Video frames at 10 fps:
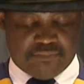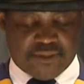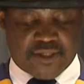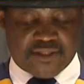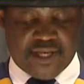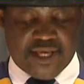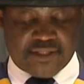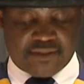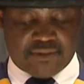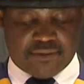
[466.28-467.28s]
Be
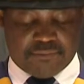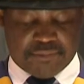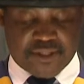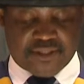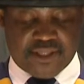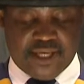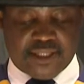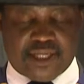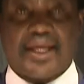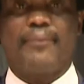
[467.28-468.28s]

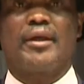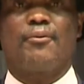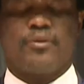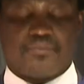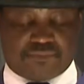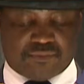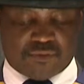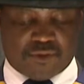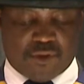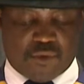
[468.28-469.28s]
resilient and adaptable
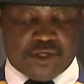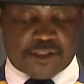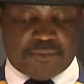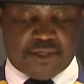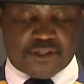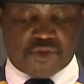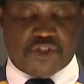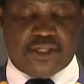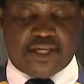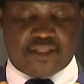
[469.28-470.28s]
whilst being a
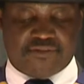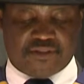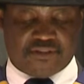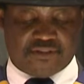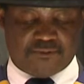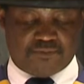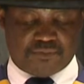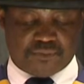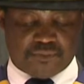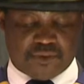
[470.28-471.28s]
socially active citizen.
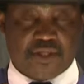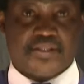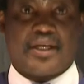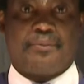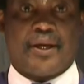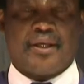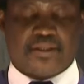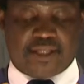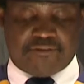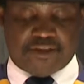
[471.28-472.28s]
Celebrate
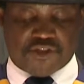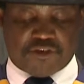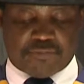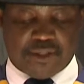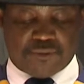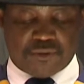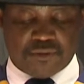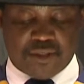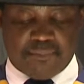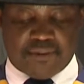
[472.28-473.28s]
the diversity of
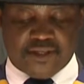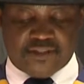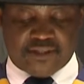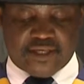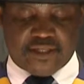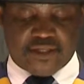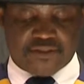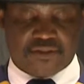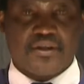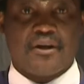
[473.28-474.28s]
people, places, and
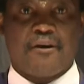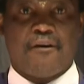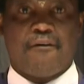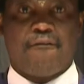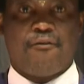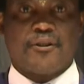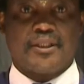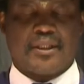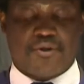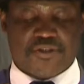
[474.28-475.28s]
ideas.
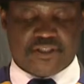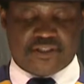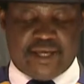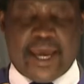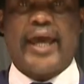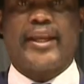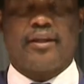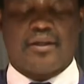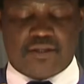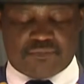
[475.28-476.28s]
Foster democracy
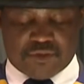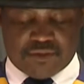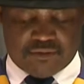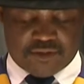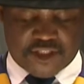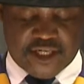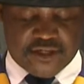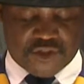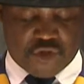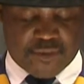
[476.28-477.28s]
and
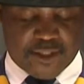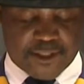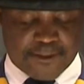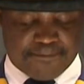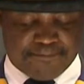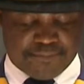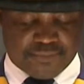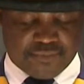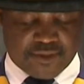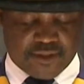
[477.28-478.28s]
cherish humanity.
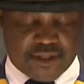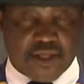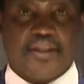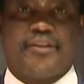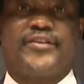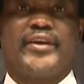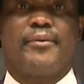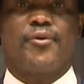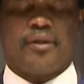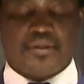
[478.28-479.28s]
This
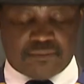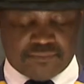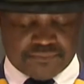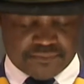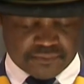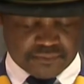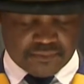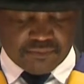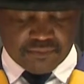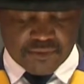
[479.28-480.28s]
ceremony
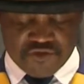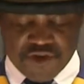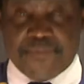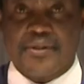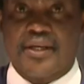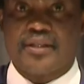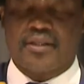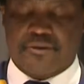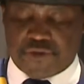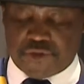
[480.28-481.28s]
represents a